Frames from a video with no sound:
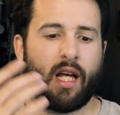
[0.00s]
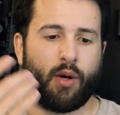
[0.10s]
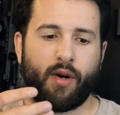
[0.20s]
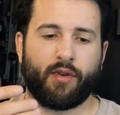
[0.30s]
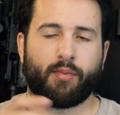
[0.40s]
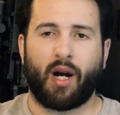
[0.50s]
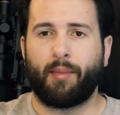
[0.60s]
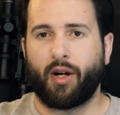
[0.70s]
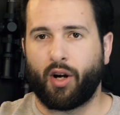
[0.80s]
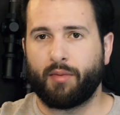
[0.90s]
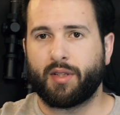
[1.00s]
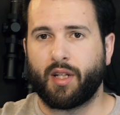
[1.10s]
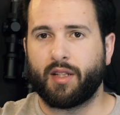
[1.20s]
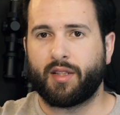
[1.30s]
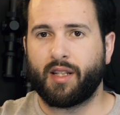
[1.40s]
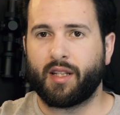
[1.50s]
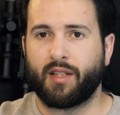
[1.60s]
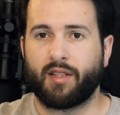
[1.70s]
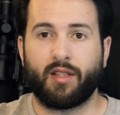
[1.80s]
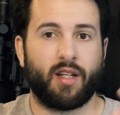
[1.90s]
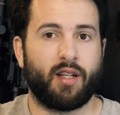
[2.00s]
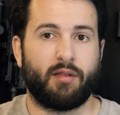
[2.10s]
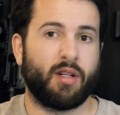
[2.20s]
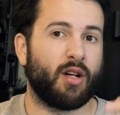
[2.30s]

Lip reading: However, Primary Arms does say that this is a,